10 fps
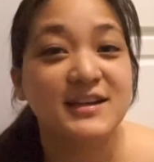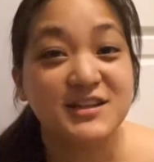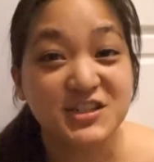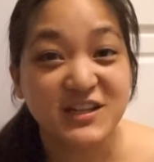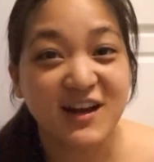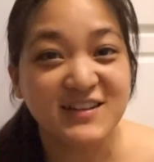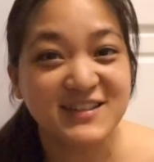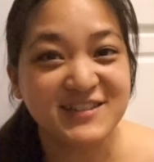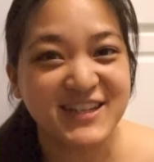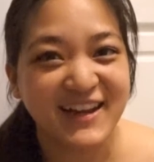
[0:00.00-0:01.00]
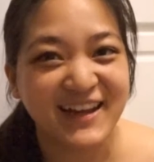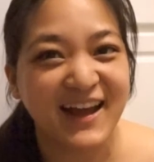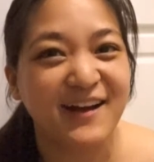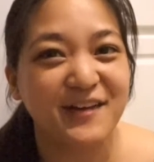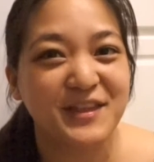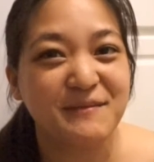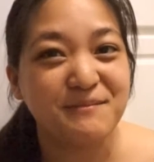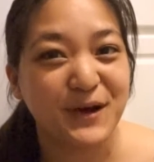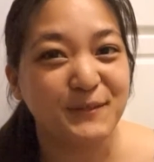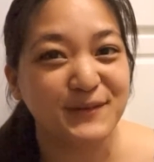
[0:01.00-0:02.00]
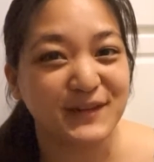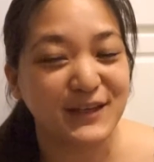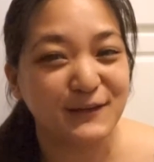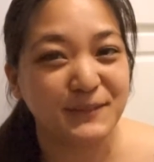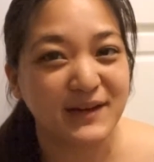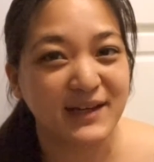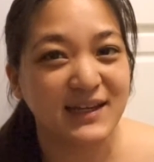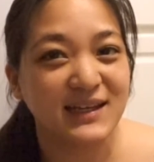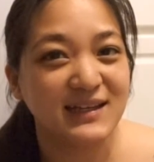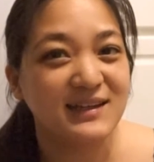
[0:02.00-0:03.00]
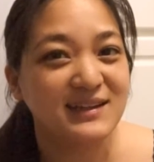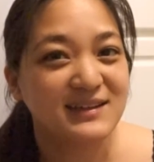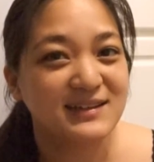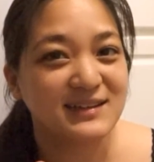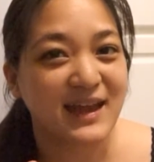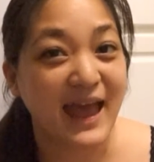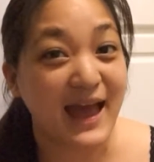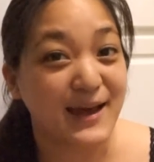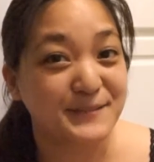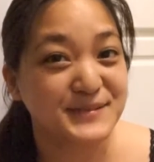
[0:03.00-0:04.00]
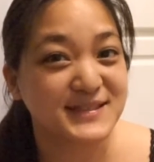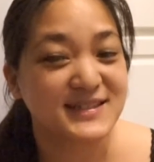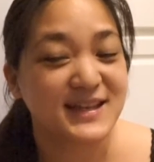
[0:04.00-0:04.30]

You should also check out the mobile couponing apps,